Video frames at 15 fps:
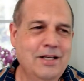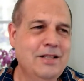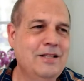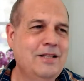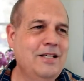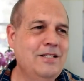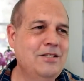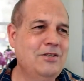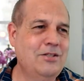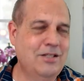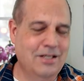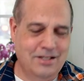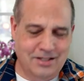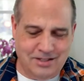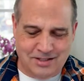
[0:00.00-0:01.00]
These are
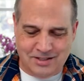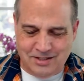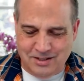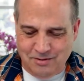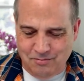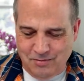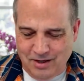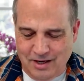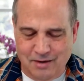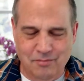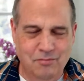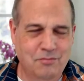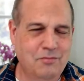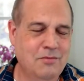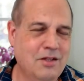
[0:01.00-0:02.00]
just
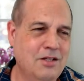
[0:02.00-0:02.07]
some